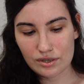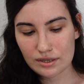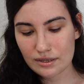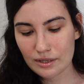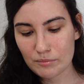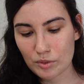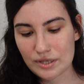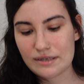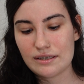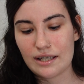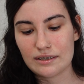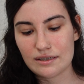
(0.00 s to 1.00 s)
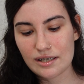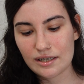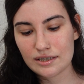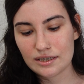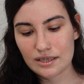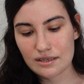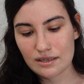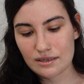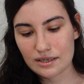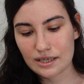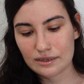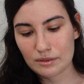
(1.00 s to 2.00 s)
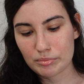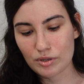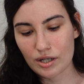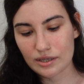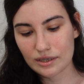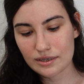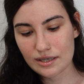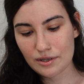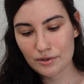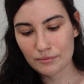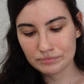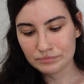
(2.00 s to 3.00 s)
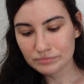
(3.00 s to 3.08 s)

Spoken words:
just more sanitary and easy to get the product out.